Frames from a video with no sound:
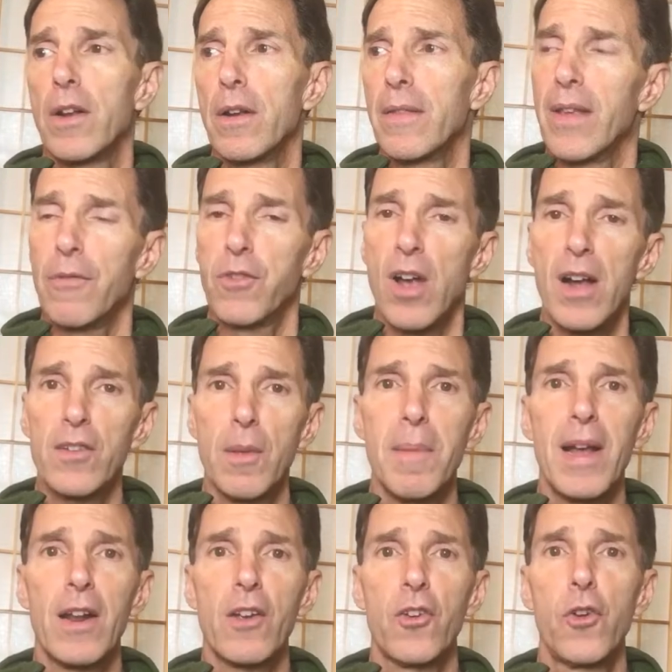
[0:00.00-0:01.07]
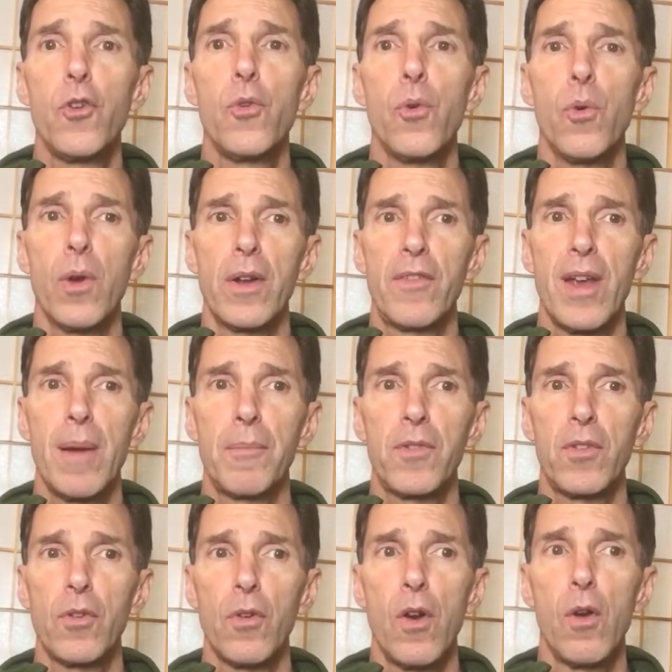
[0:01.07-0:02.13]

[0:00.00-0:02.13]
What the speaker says: they've talked about a coup attempt to